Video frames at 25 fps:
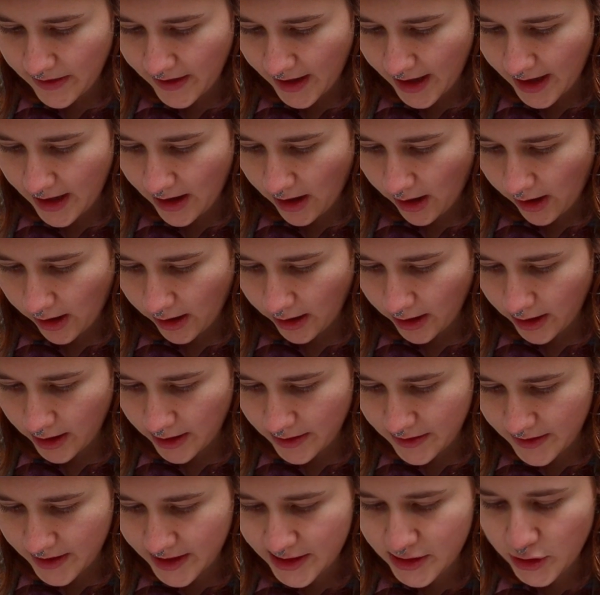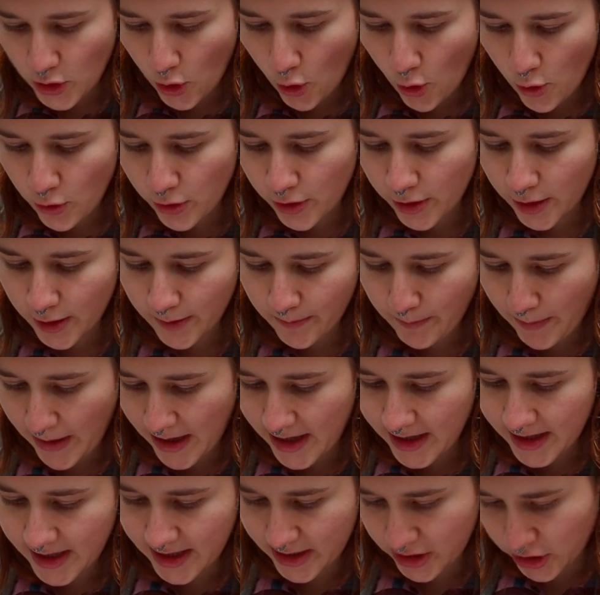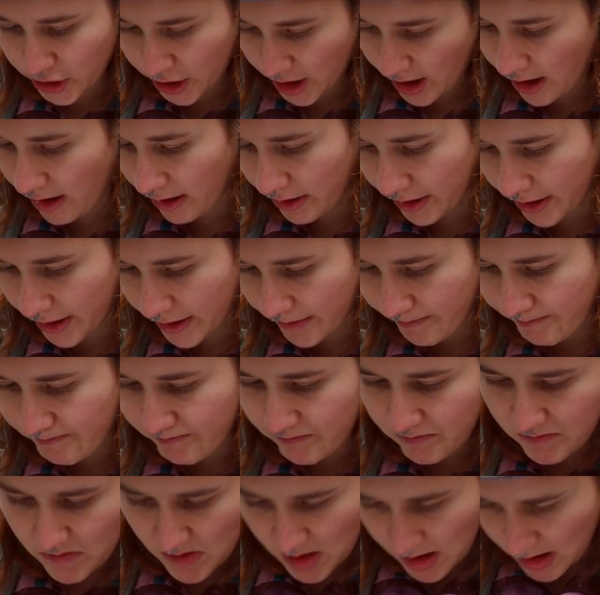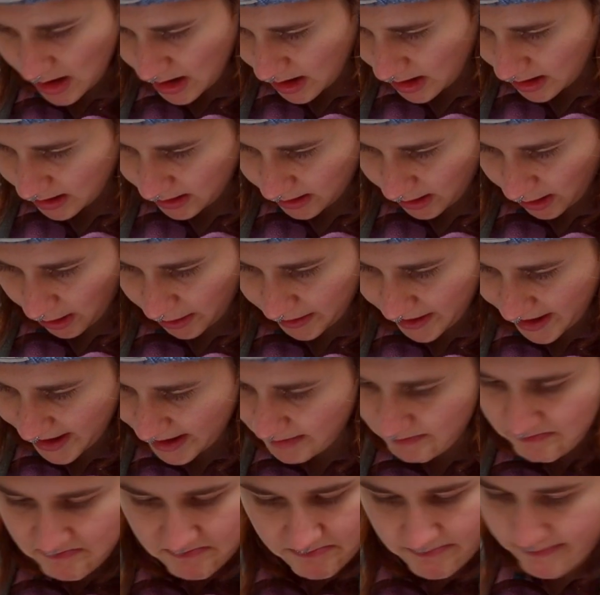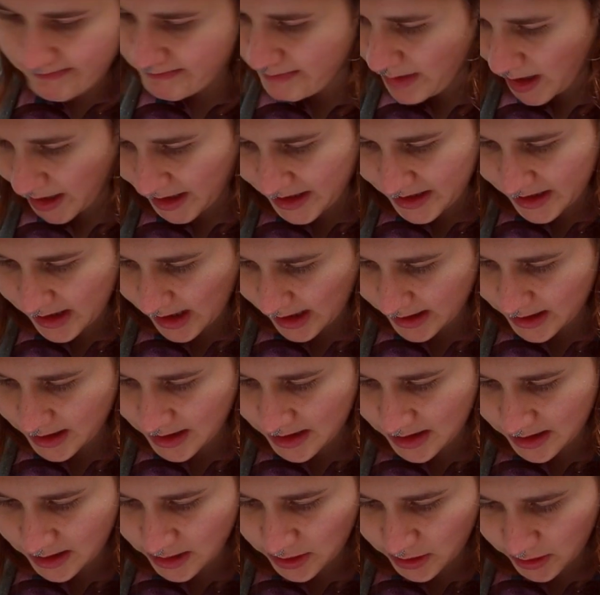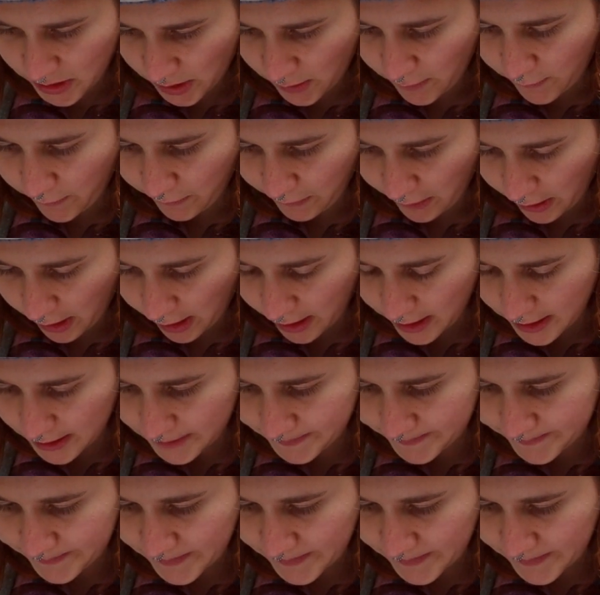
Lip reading: they are this ochre pinkish color. All right. Makes sense so far.